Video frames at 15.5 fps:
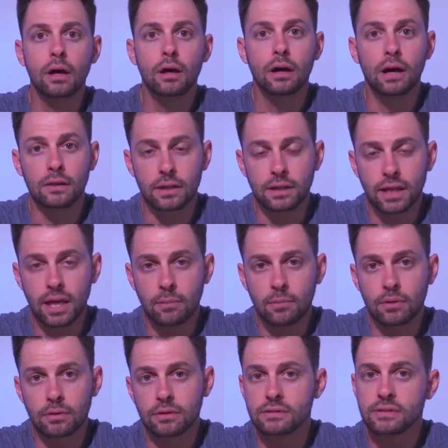on the
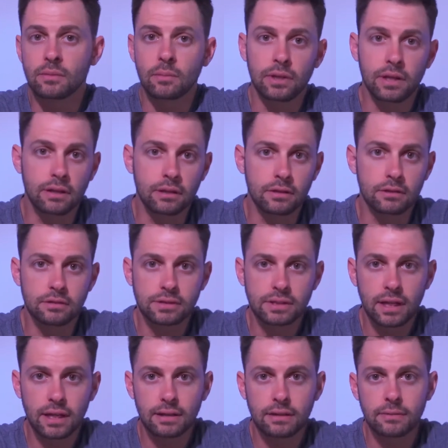camera to somebody on the other
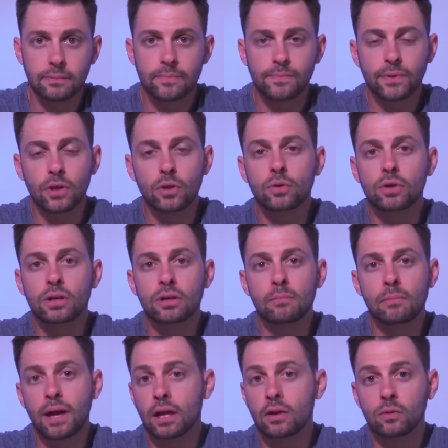side. You can
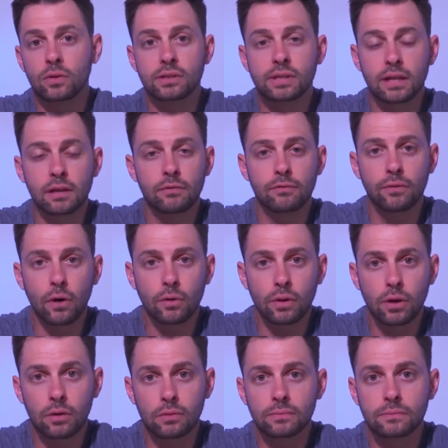manually take a
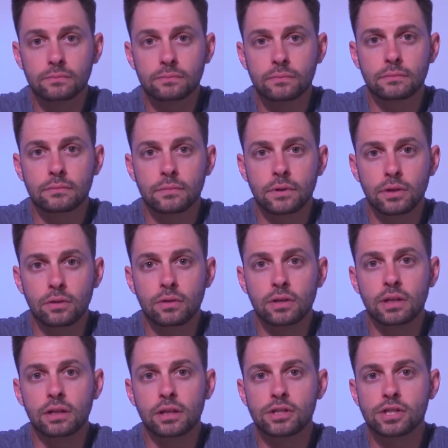photo. You can
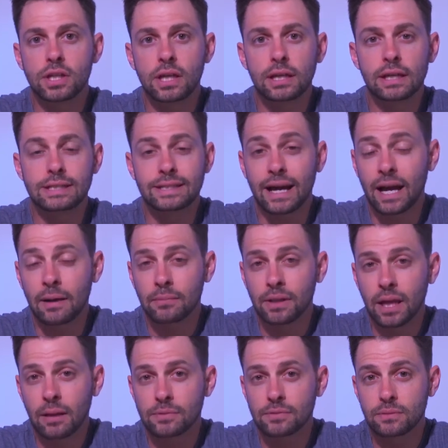initiate a time
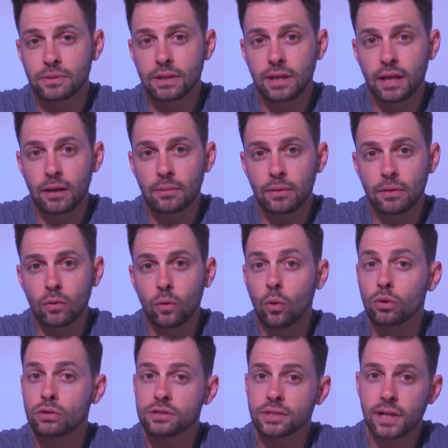lapse with the camera
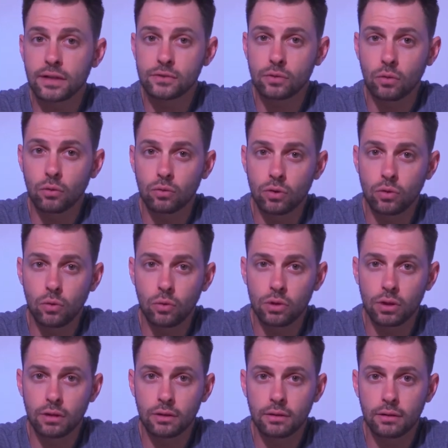or schedule a
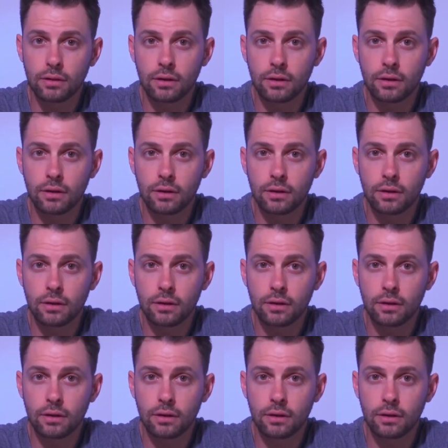recording.